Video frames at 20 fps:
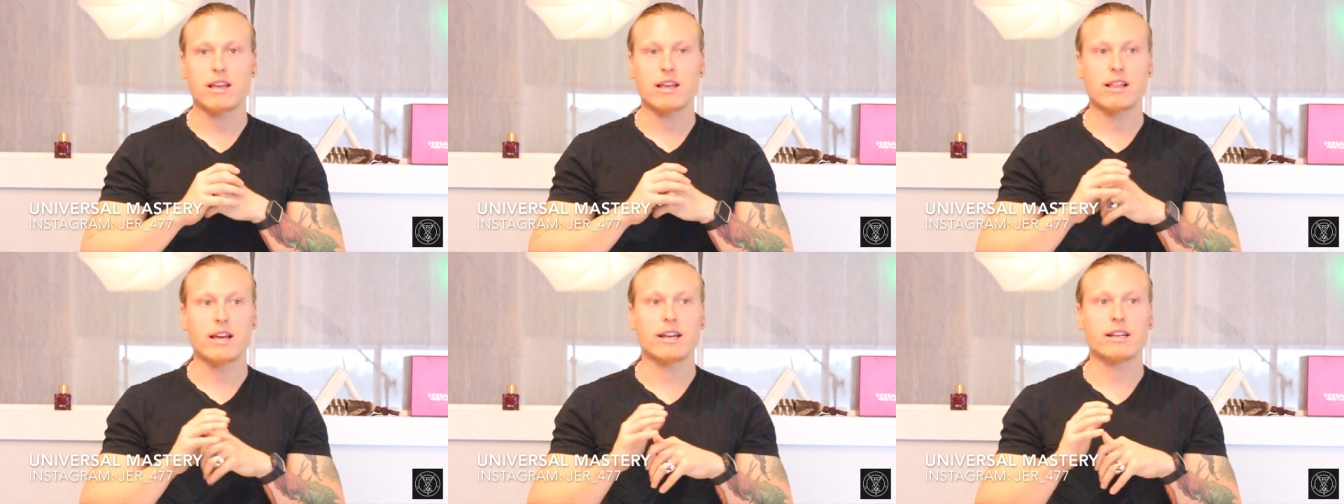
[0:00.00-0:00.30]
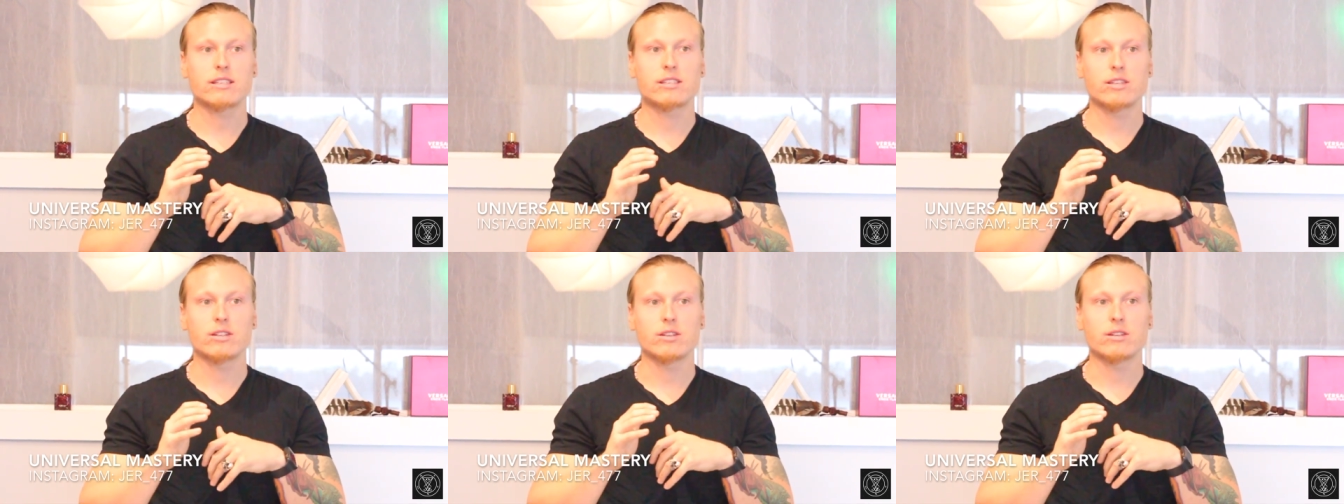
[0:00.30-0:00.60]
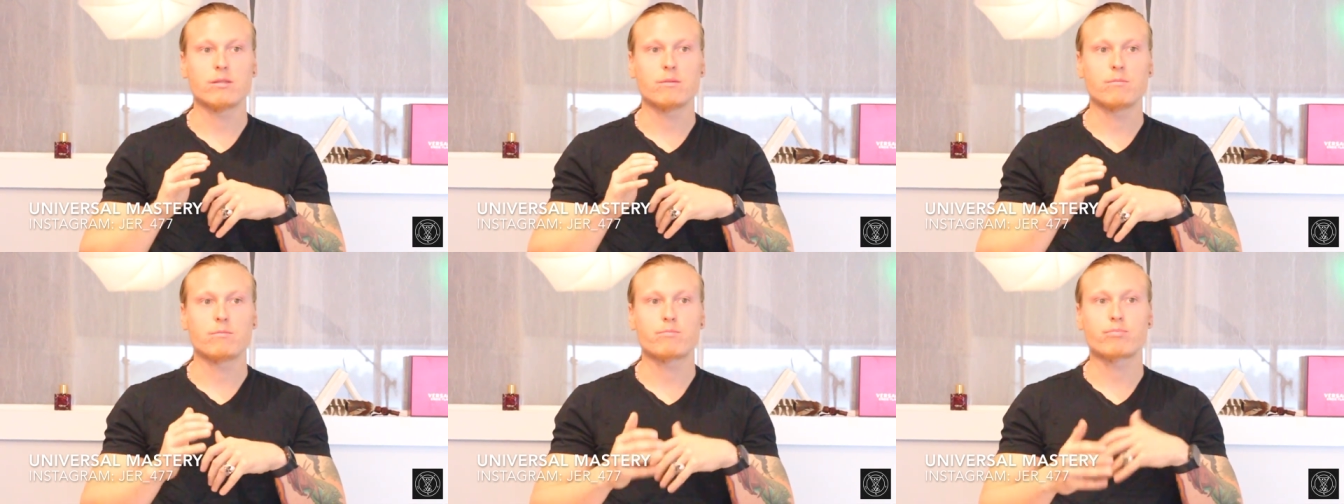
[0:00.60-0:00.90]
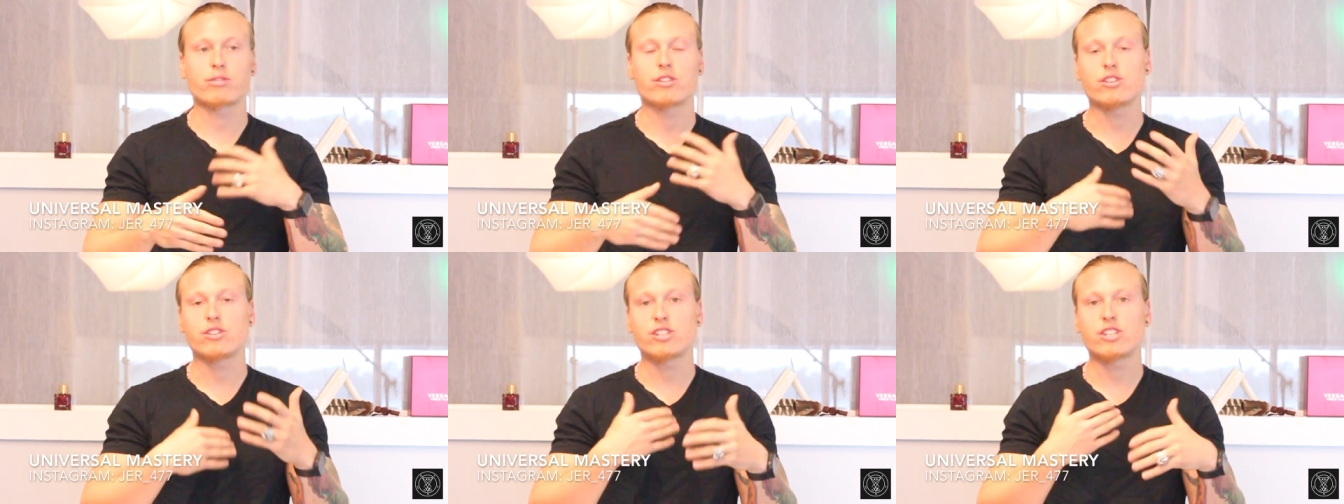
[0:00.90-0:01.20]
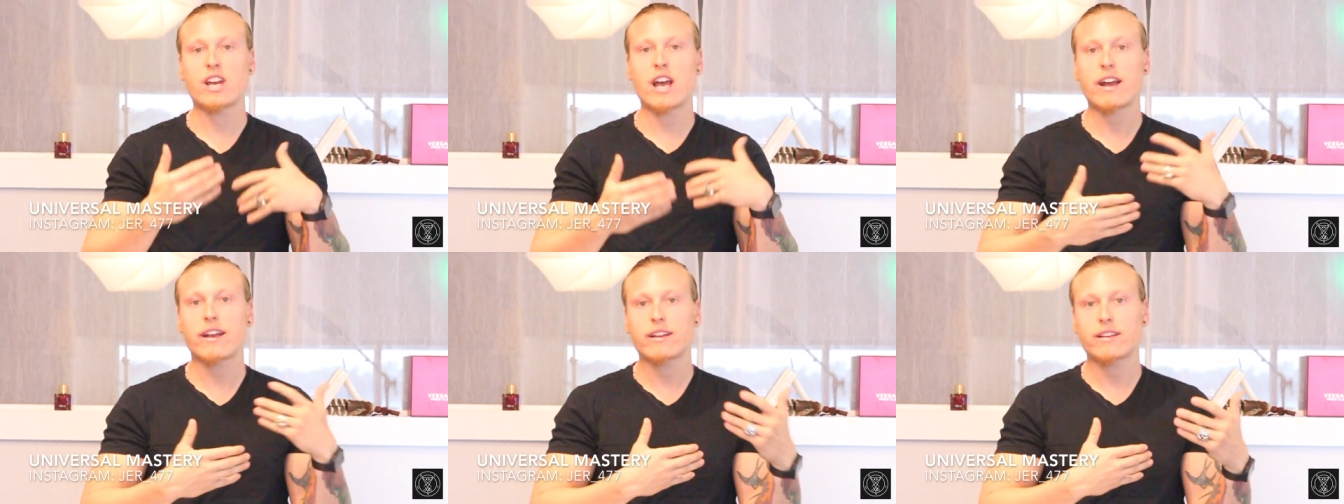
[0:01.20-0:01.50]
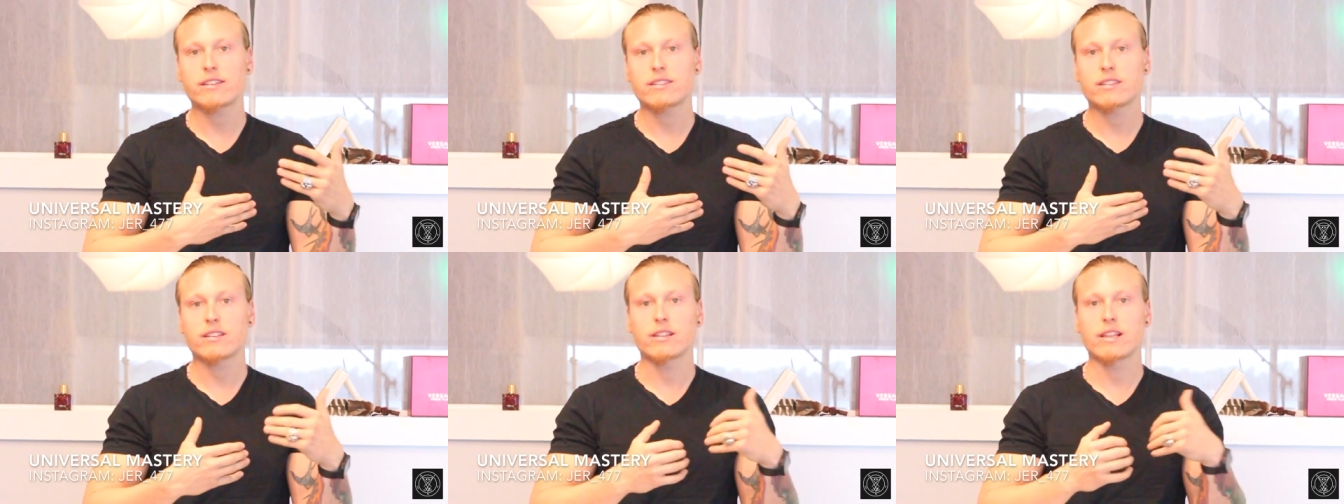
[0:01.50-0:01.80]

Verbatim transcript: They like to project